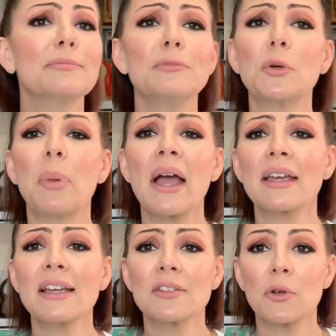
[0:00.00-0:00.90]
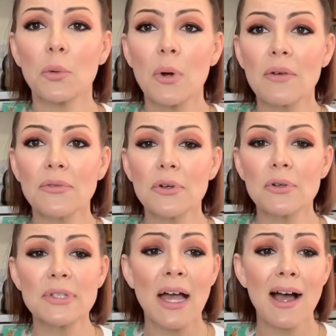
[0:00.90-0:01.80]
Your pancakes or your
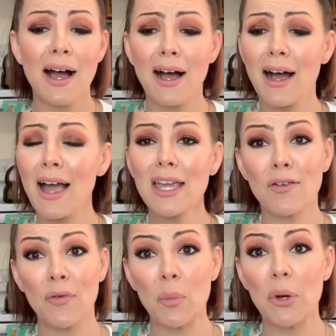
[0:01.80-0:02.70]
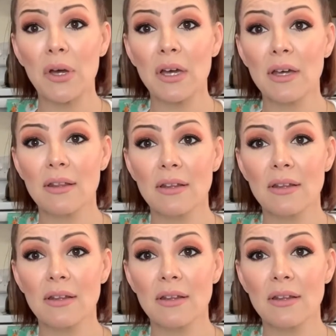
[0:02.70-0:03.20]
waffles. I even put